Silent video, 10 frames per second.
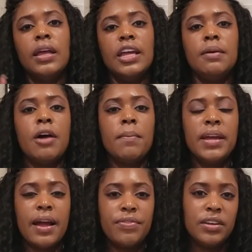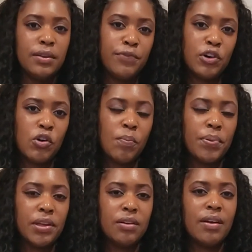email me at
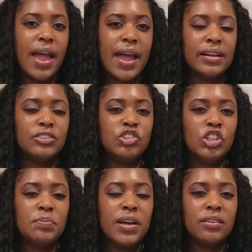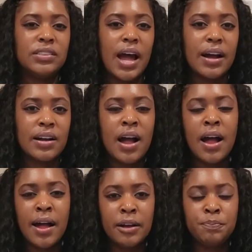
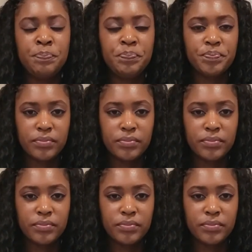thedifficultpill@gmail.com.